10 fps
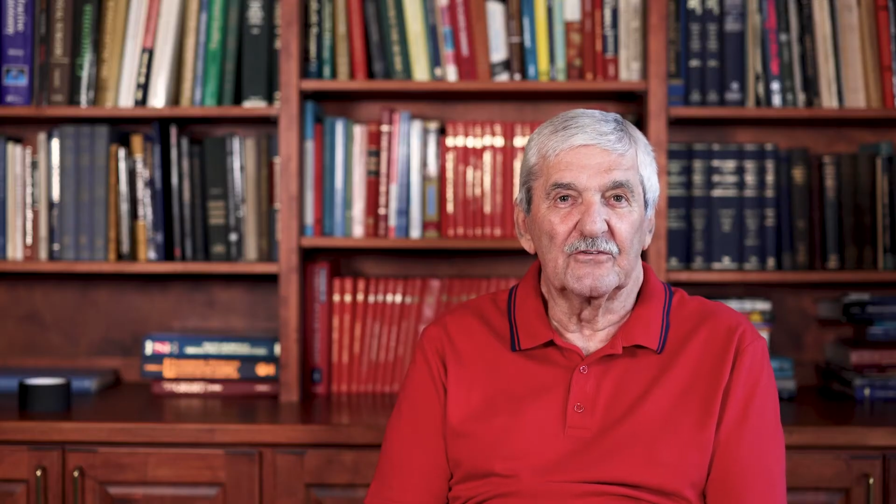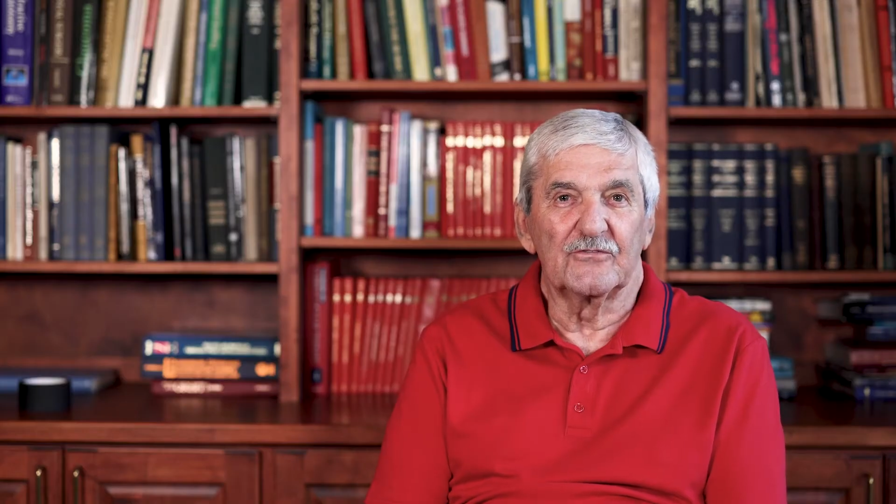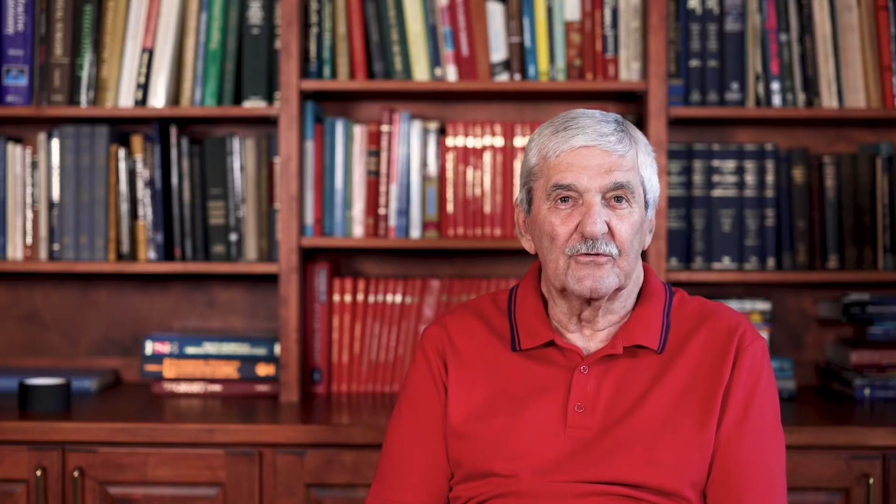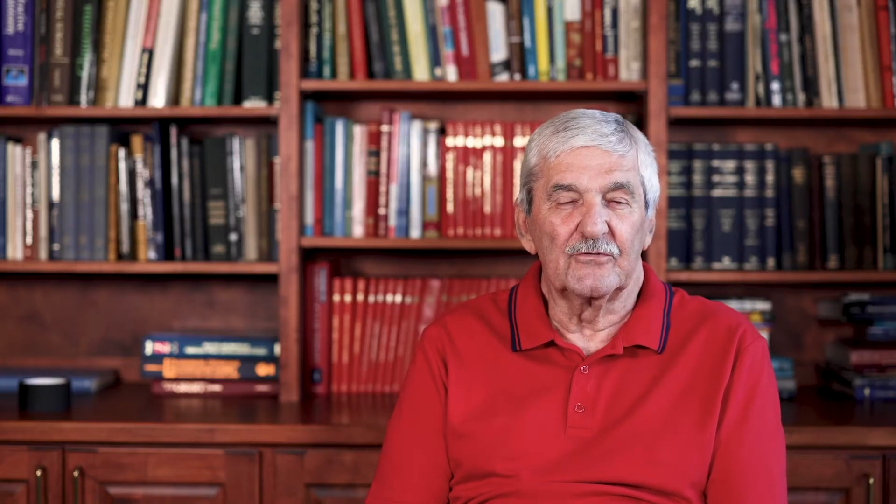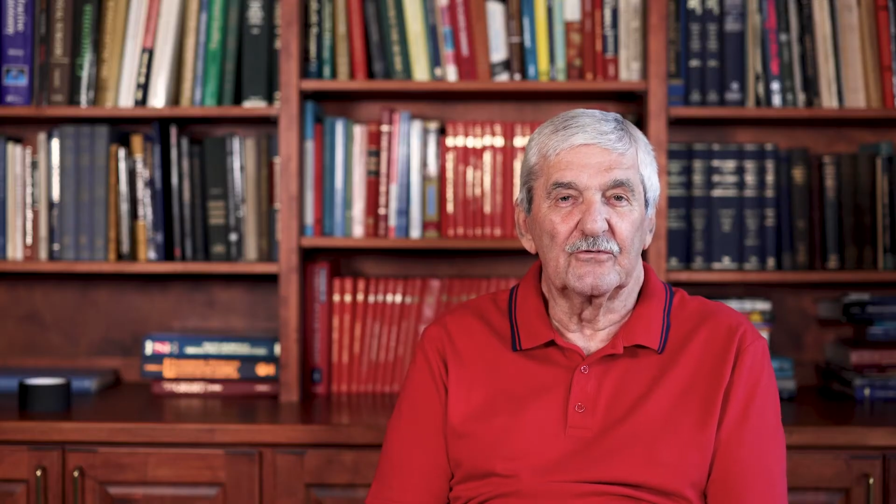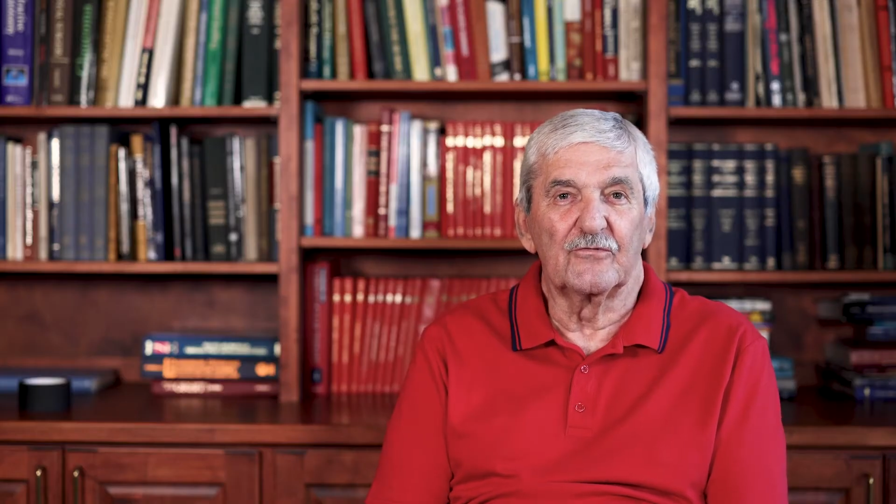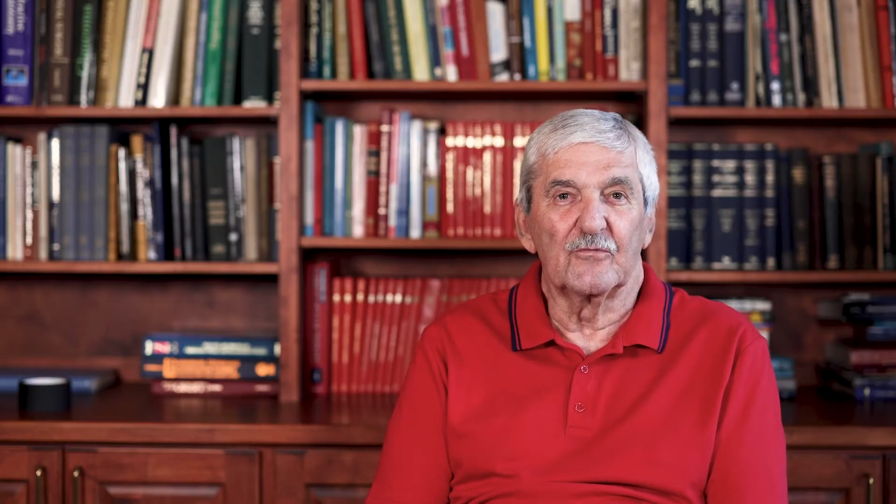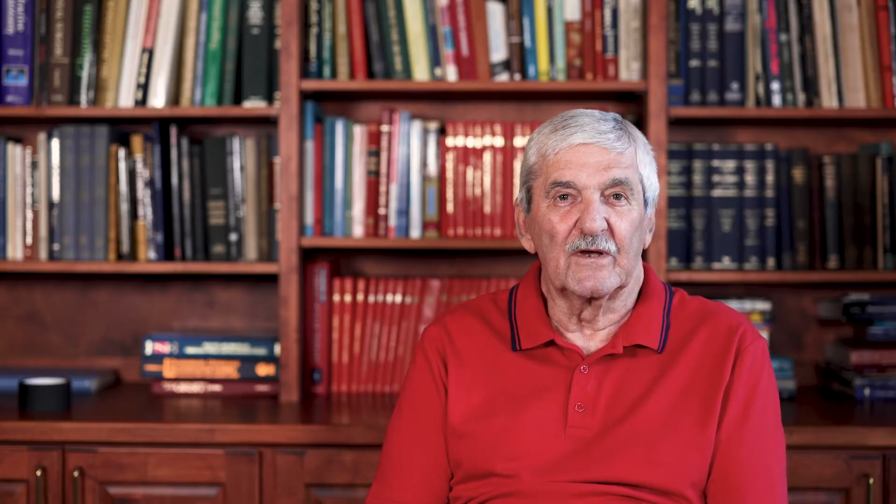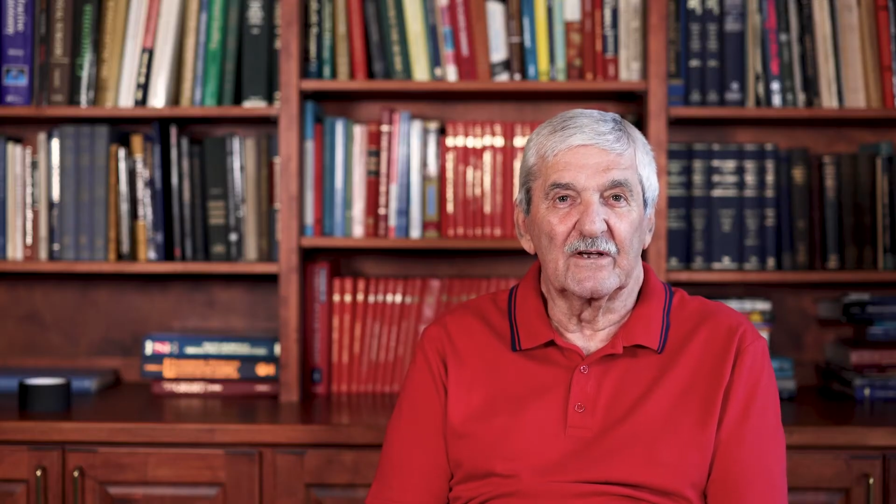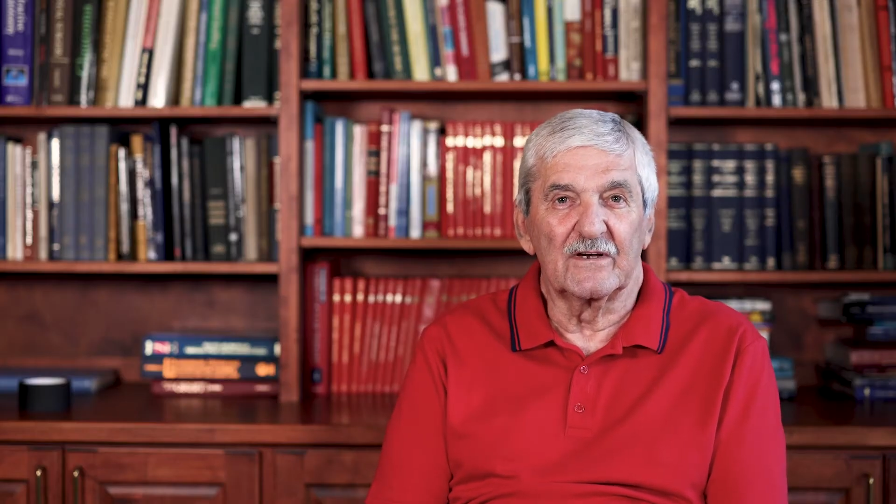surgeon for
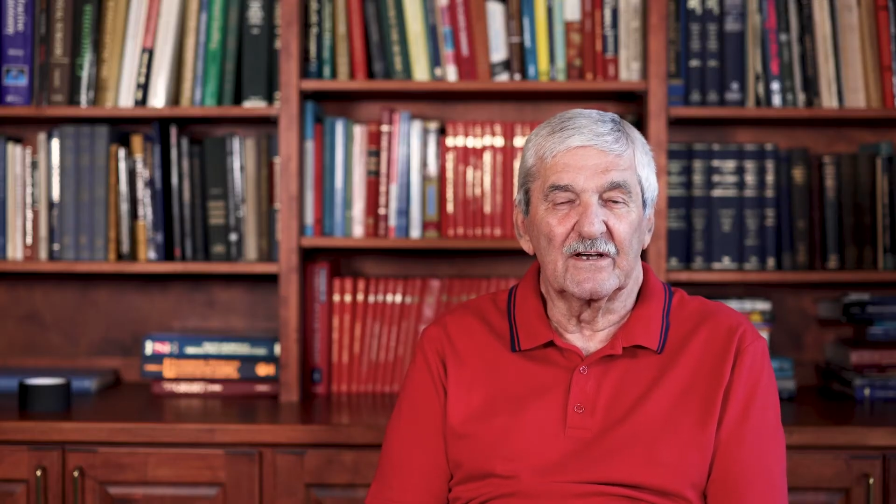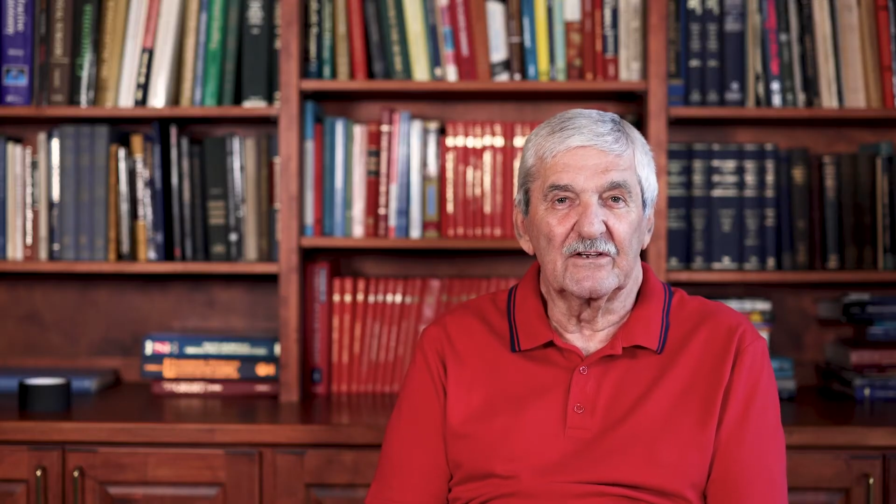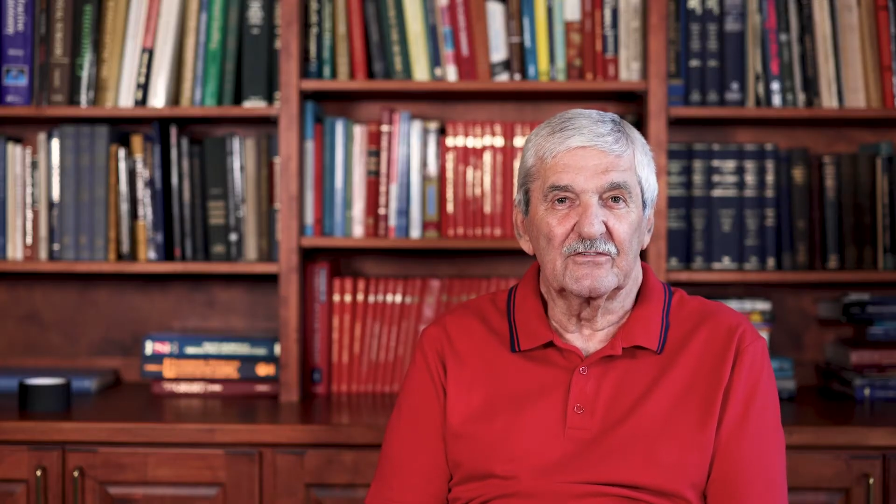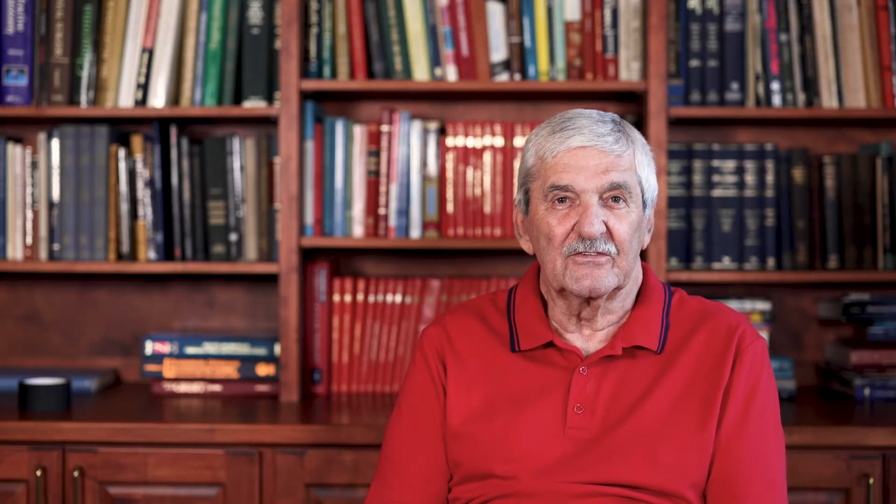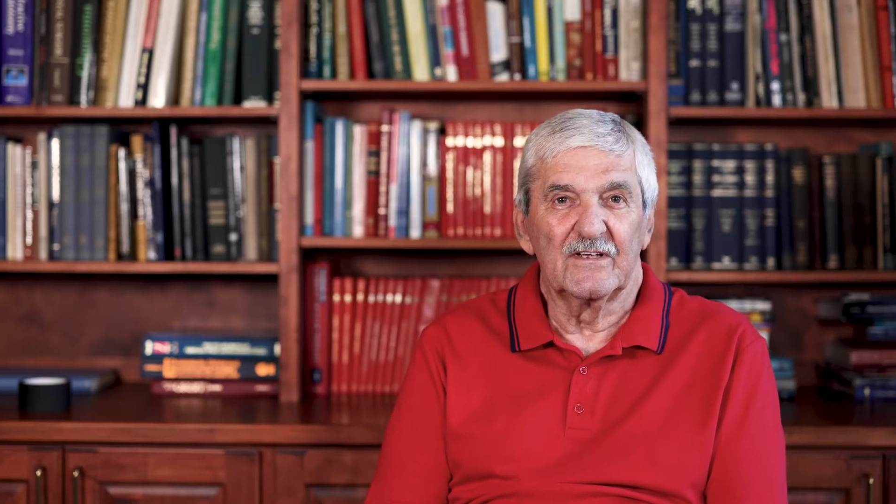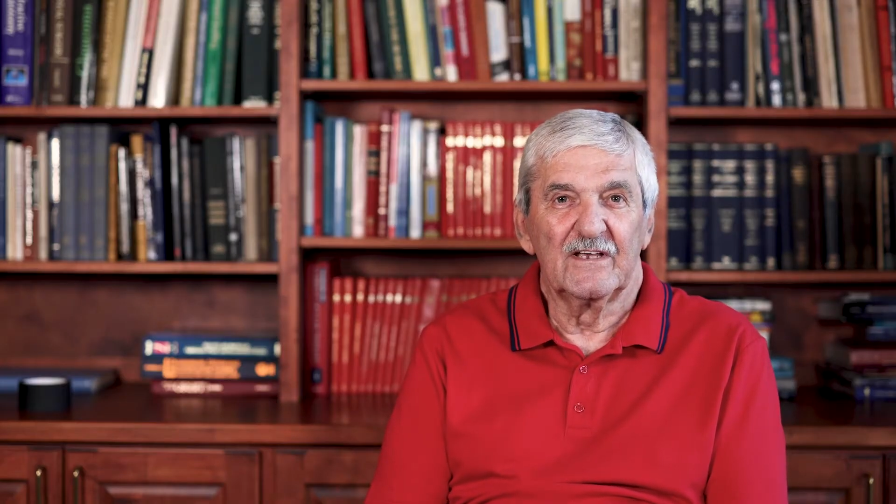my eyes,